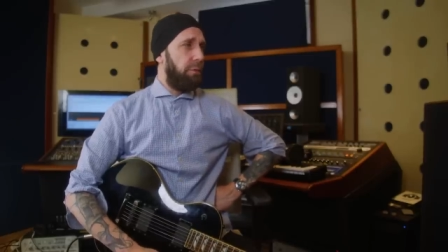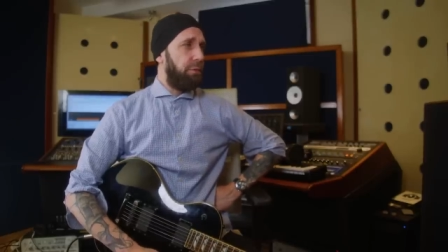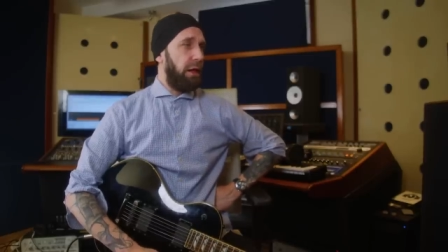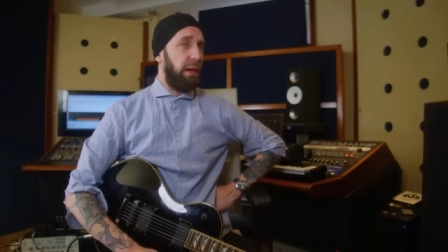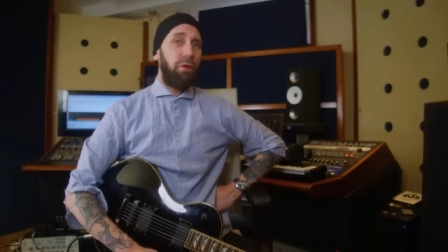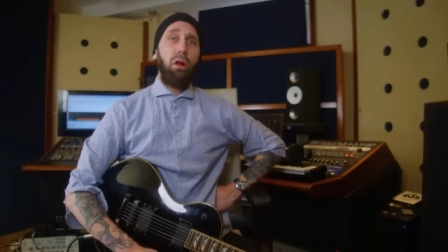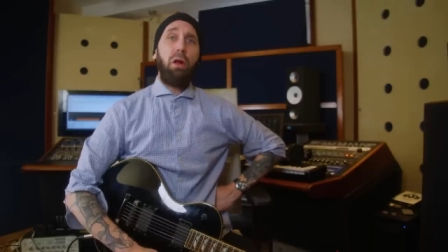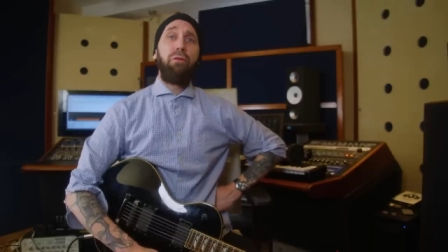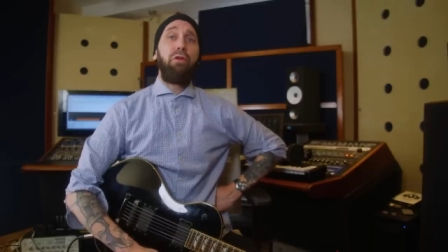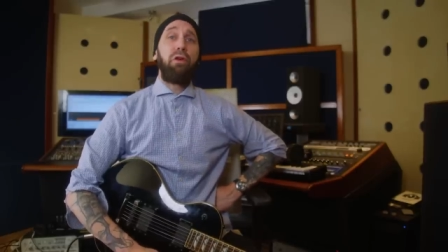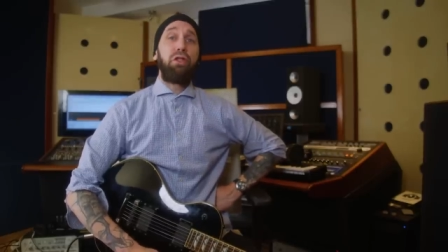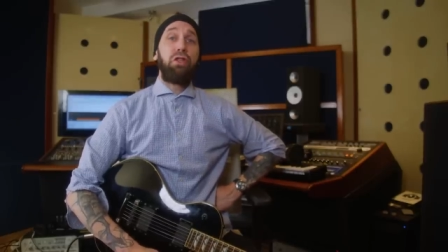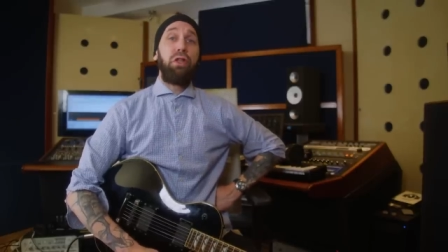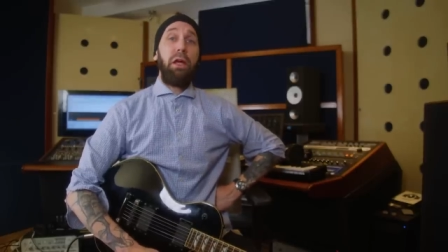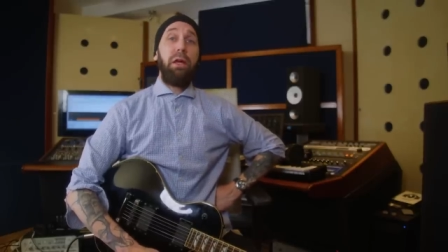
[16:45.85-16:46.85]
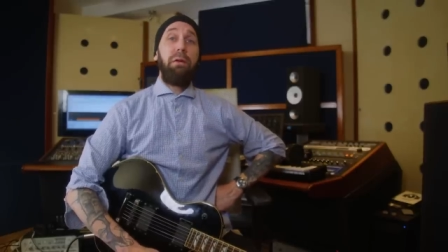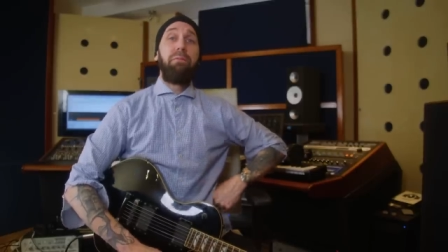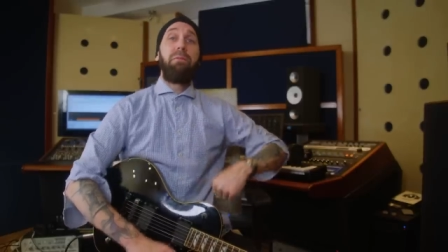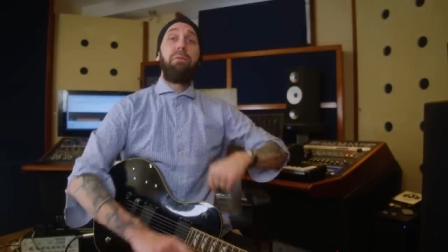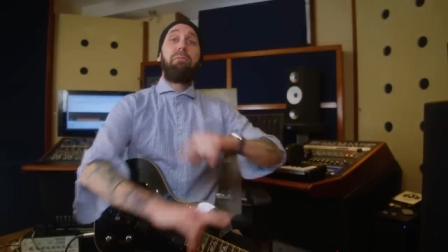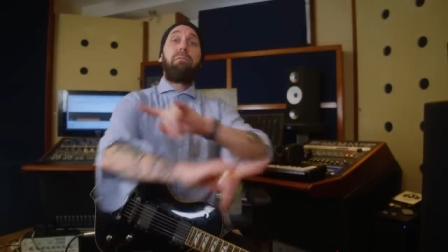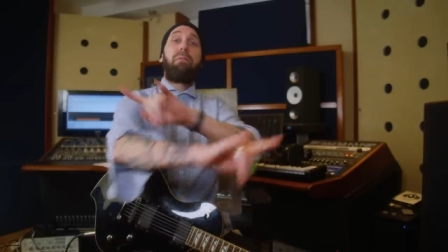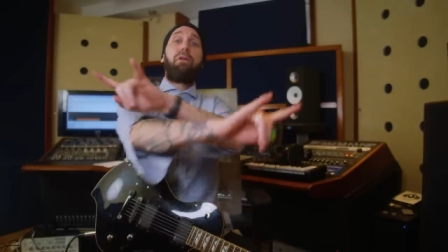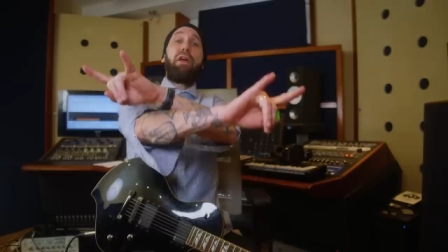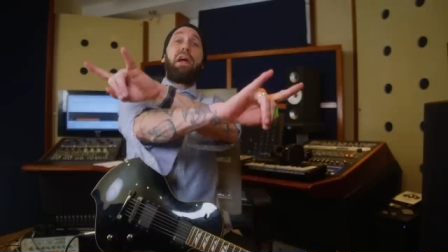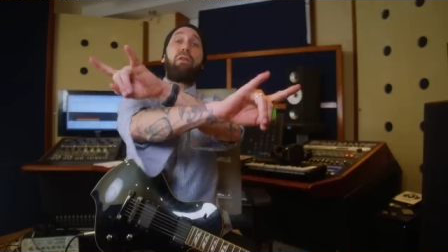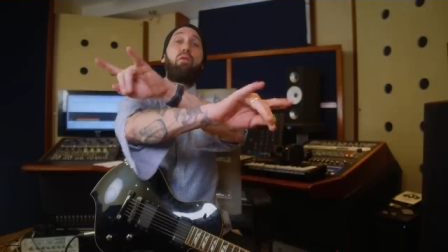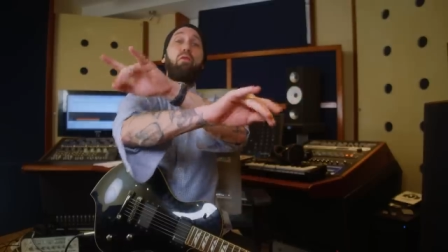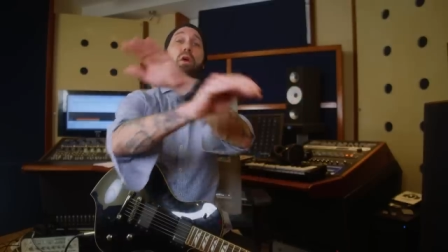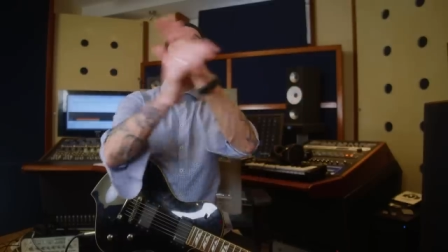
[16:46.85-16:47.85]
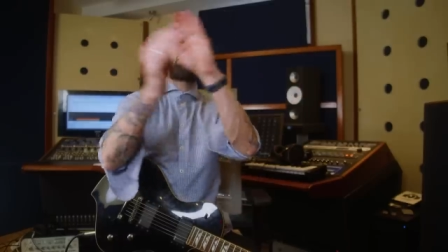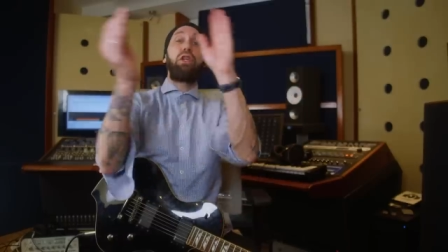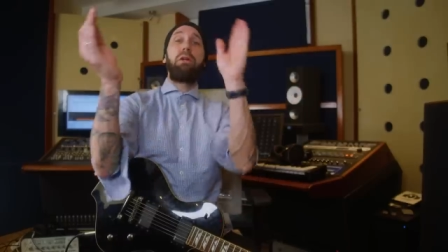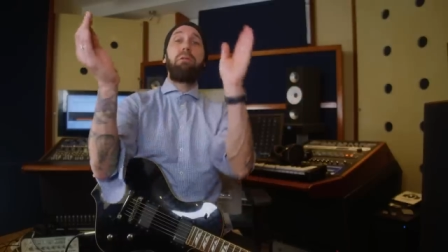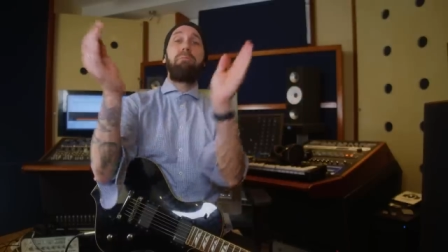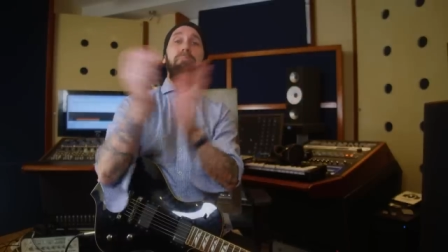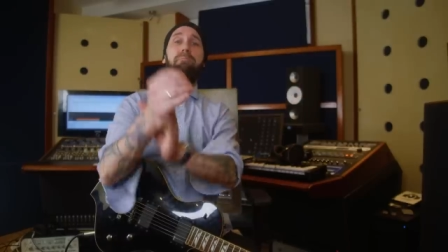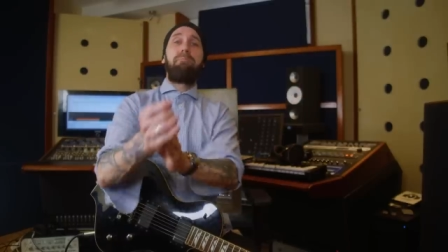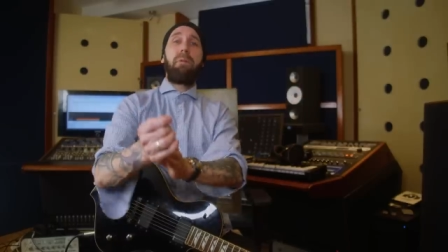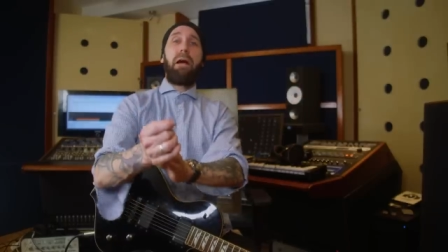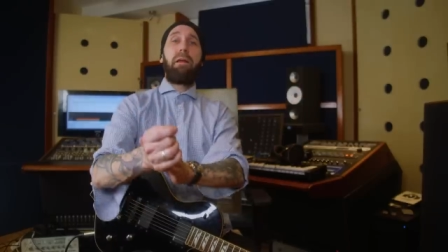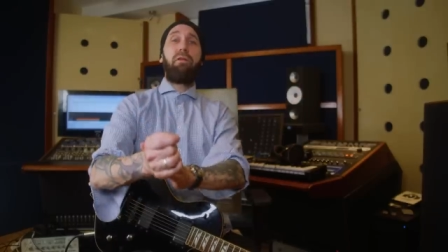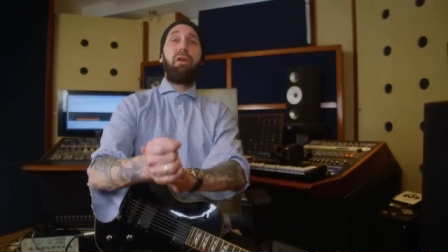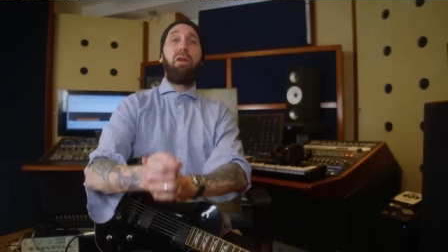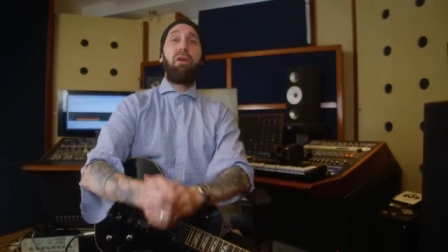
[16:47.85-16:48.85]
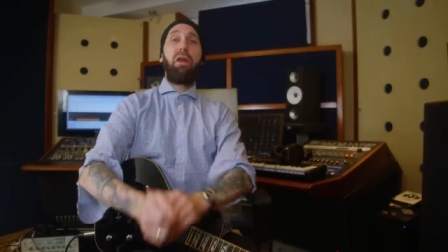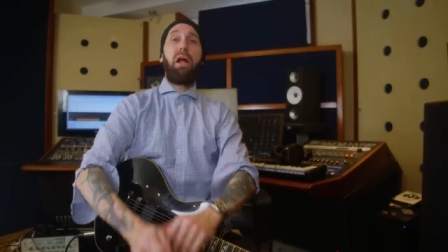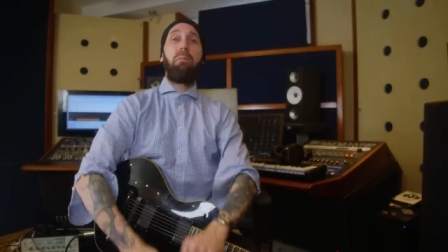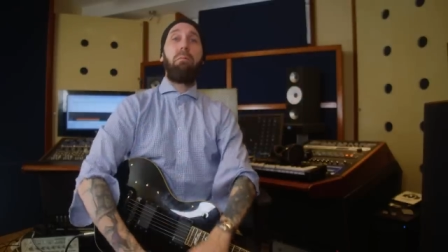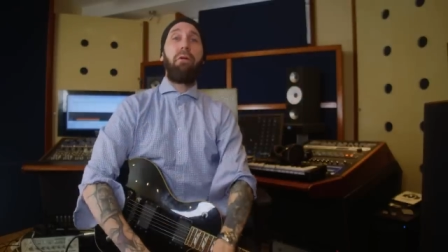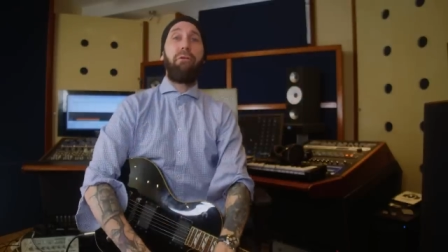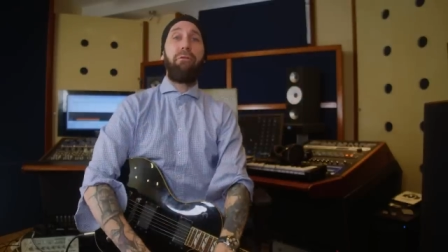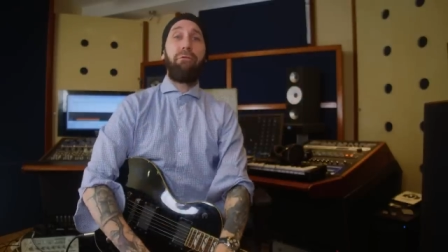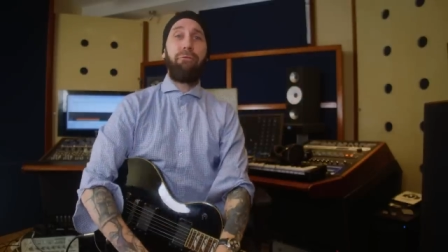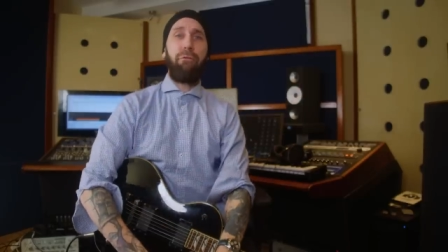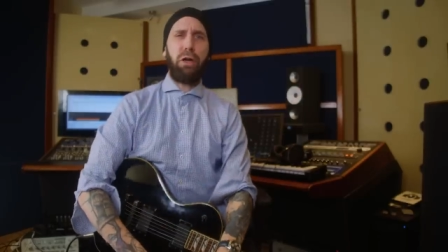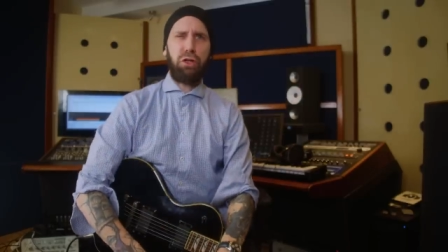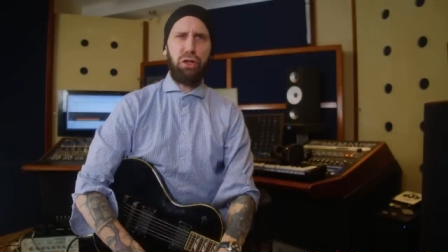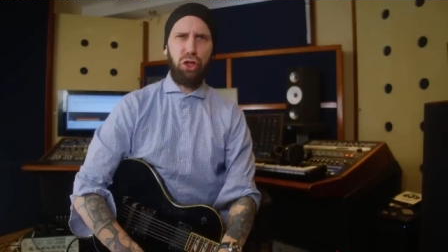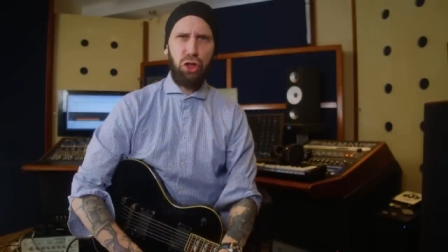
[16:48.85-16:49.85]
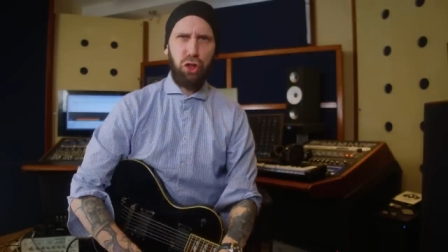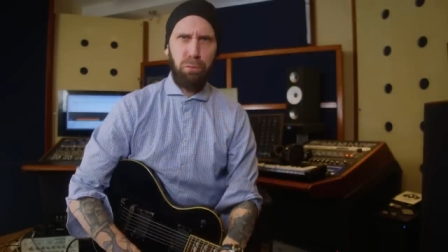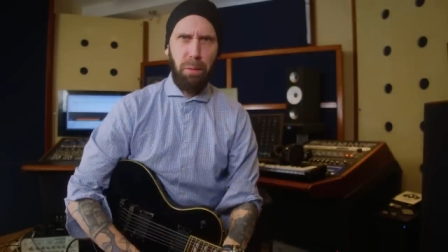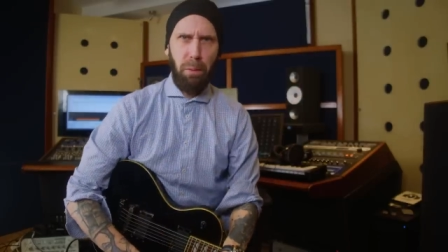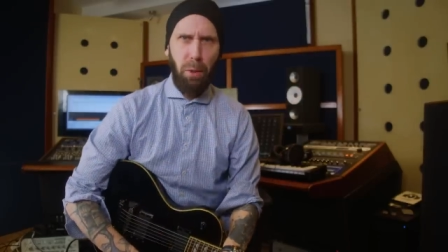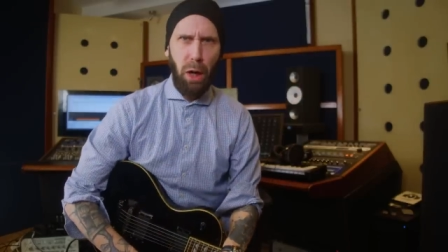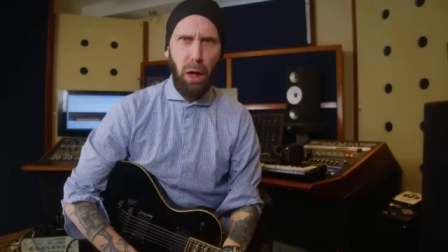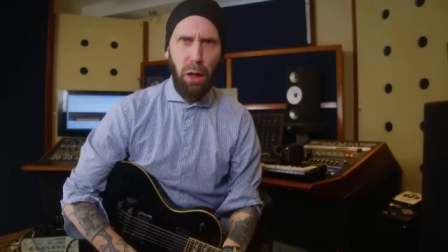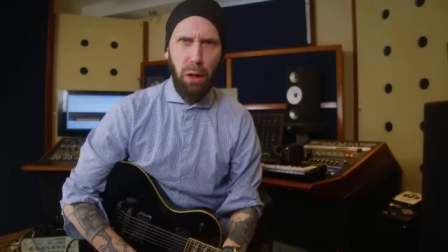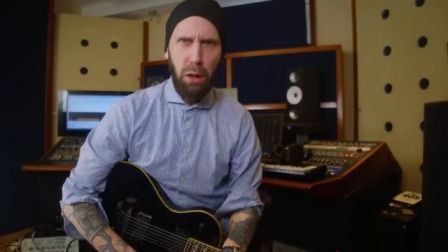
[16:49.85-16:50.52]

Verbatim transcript: That's all for today. Thanks for watching. I see you in hell, motherfuckers. Bye-bye.